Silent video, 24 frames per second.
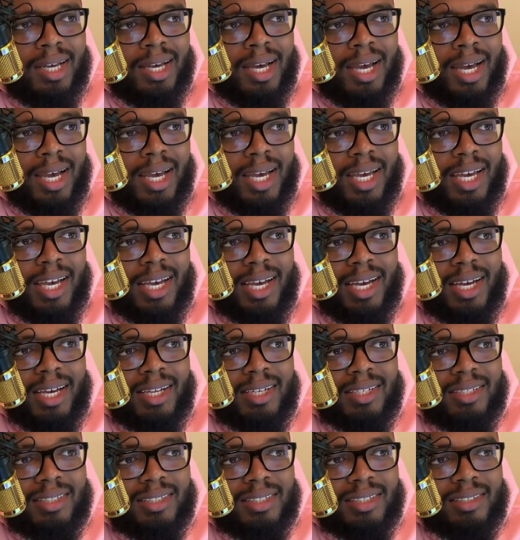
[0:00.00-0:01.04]

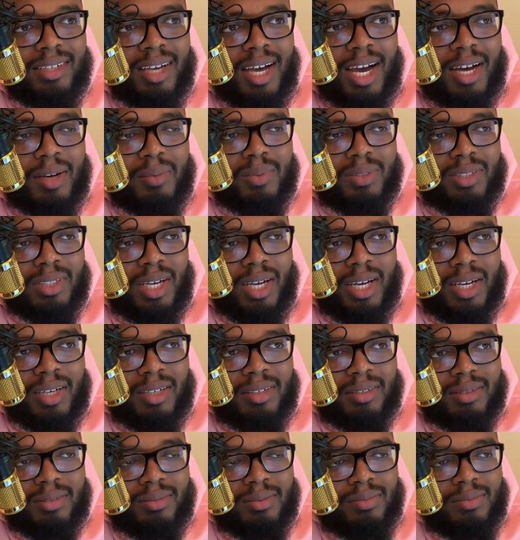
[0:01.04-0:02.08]
And this guy was like
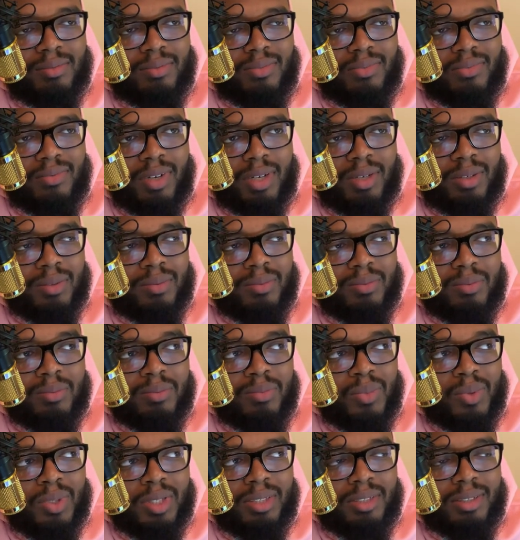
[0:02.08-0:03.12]
flirting
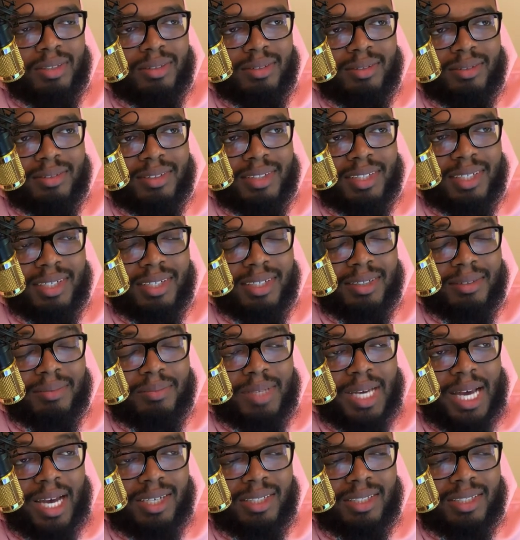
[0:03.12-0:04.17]
with the
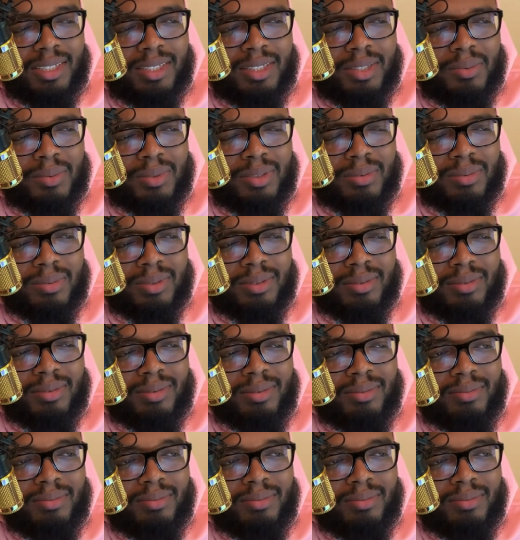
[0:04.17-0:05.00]
cashier, which was